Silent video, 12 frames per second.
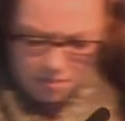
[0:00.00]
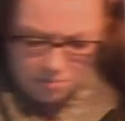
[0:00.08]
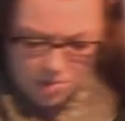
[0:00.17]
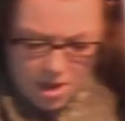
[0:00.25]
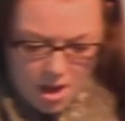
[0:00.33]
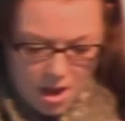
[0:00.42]

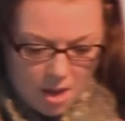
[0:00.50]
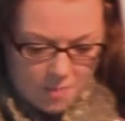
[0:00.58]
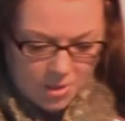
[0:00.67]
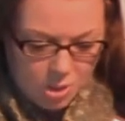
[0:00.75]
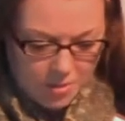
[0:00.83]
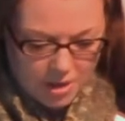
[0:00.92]

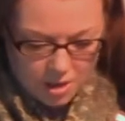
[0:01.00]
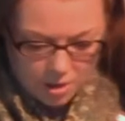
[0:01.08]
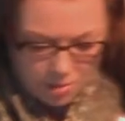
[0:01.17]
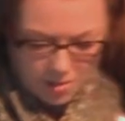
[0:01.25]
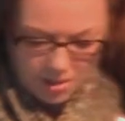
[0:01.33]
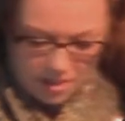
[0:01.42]
my two main
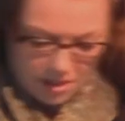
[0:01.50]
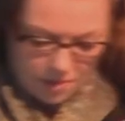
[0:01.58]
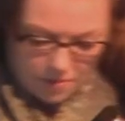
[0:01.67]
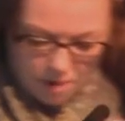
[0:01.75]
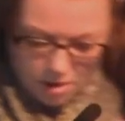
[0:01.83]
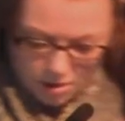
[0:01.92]
arguments
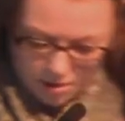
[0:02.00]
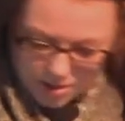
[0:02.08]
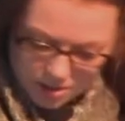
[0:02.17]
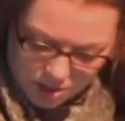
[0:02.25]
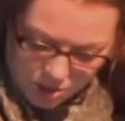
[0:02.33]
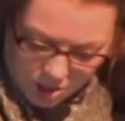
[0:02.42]
I've already
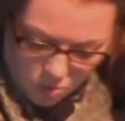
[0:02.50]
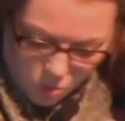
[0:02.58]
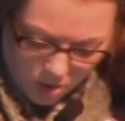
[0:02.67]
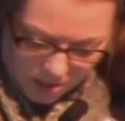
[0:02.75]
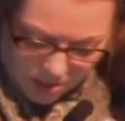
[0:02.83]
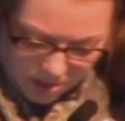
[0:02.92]
touched on.
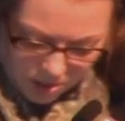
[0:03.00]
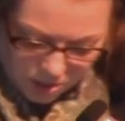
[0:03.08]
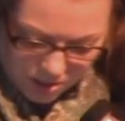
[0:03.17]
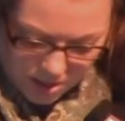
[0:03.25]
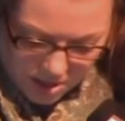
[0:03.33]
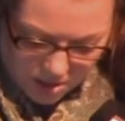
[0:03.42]
One, it's
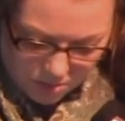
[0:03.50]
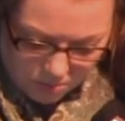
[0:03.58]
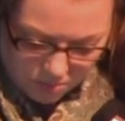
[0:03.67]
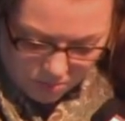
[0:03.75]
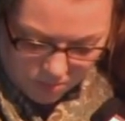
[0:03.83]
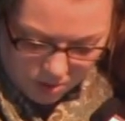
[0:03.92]
just that
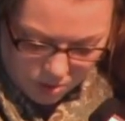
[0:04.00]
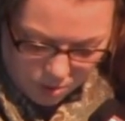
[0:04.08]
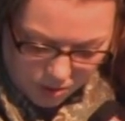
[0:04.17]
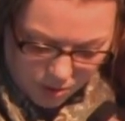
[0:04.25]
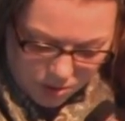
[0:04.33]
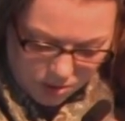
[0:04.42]

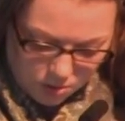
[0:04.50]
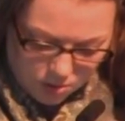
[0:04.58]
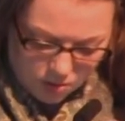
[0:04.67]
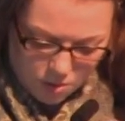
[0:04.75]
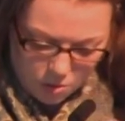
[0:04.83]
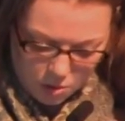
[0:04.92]
North Korea's
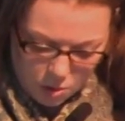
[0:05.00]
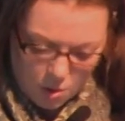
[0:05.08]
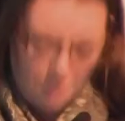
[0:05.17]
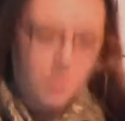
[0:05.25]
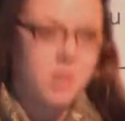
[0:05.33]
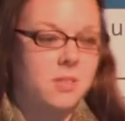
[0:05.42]
use of nuclear
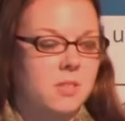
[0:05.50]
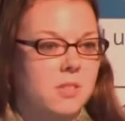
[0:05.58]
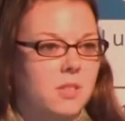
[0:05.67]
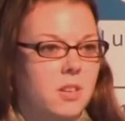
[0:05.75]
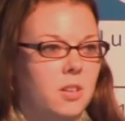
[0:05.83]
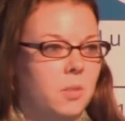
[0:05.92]

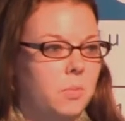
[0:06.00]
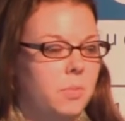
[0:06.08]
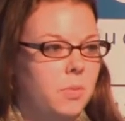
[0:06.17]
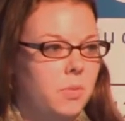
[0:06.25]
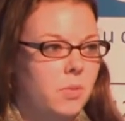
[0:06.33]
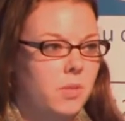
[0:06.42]
weapons
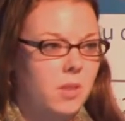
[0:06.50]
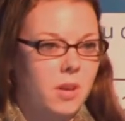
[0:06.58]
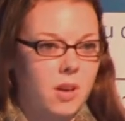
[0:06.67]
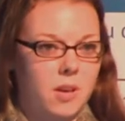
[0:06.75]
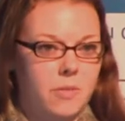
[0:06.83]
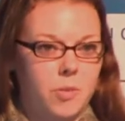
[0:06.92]

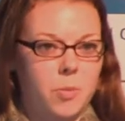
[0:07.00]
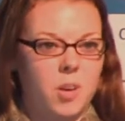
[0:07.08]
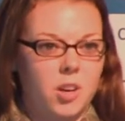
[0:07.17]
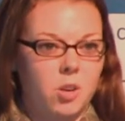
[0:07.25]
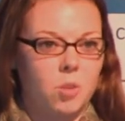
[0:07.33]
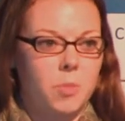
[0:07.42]
for
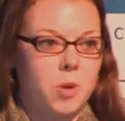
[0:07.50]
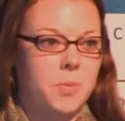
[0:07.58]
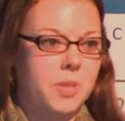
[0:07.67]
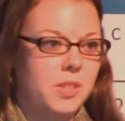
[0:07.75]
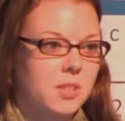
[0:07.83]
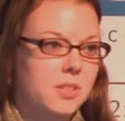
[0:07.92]
political
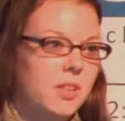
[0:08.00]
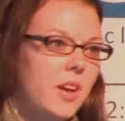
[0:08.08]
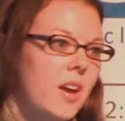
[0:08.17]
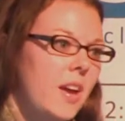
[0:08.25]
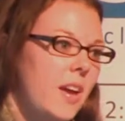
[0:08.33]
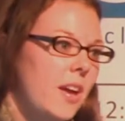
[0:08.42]
purposes,
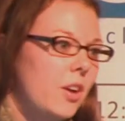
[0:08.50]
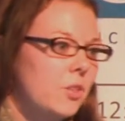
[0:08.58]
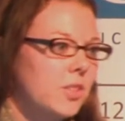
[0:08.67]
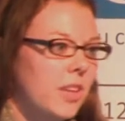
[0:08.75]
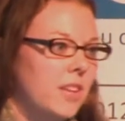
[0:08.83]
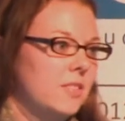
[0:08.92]
it
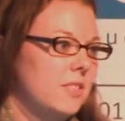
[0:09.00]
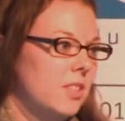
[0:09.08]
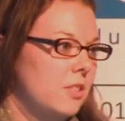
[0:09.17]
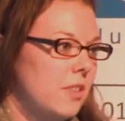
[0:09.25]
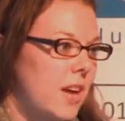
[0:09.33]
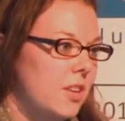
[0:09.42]
goes against
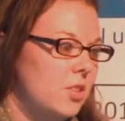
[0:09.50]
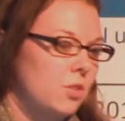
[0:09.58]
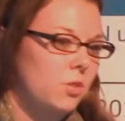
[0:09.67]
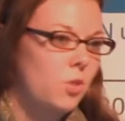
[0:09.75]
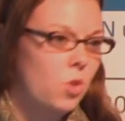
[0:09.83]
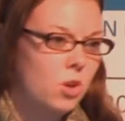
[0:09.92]

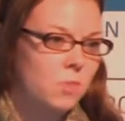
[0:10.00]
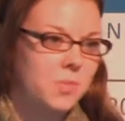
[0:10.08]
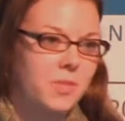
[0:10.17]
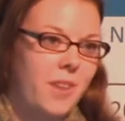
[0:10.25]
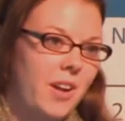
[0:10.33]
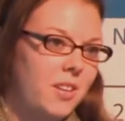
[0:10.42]
international norms.
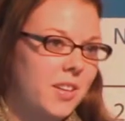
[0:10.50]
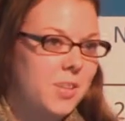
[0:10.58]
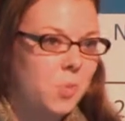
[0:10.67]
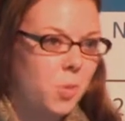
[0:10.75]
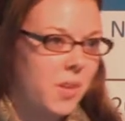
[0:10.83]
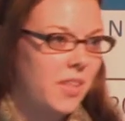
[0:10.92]
It
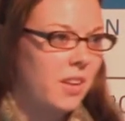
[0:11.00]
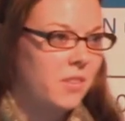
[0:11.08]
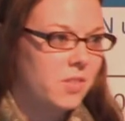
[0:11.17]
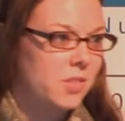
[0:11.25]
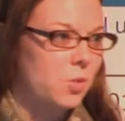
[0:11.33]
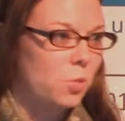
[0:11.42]
violates what we think
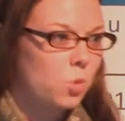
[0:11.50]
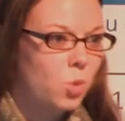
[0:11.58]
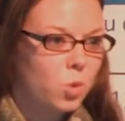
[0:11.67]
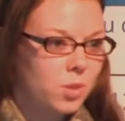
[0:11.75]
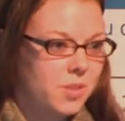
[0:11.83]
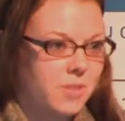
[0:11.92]
of as the
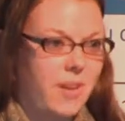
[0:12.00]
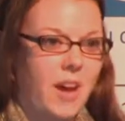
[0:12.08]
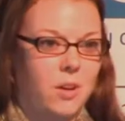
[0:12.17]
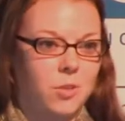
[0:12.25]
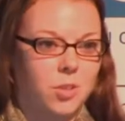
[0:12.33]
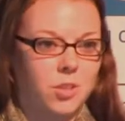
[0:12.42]
rules of
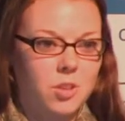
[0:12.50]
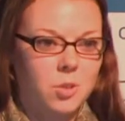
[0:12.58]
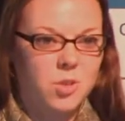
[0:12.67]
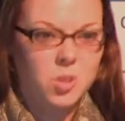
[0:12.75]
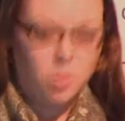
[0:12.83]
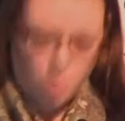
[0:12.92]
how to
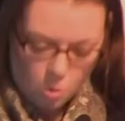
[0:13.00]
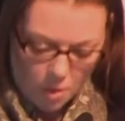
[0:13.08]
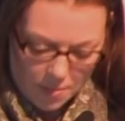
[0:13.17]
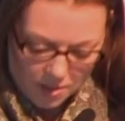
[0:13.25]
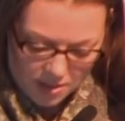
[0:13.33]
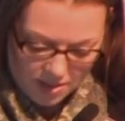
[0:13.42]
use nuclear
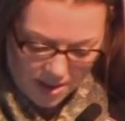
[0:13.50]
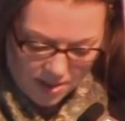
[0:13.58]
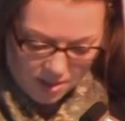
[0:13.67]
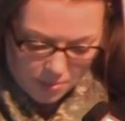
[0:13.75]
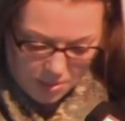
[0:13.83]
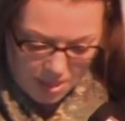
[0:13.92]
weapons, and that
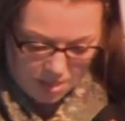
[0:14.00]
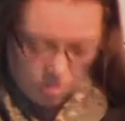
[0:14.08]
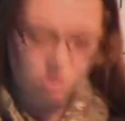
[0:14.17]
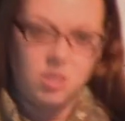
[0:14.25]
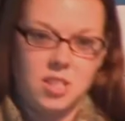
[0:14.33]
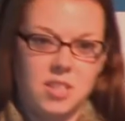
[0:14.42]
is
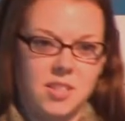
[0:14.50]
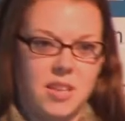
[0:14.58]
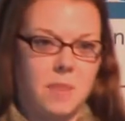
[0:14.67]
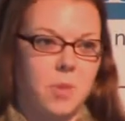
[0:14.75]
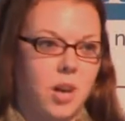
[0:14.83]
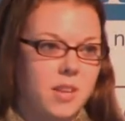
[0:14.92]
potentially
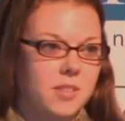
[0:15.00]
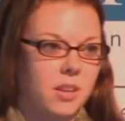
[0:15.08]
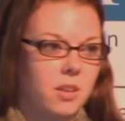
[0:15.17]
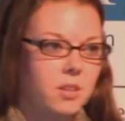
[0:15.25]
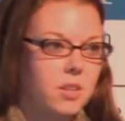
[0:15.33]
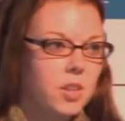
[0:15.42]

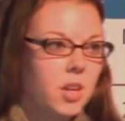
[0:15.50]
destabilizing.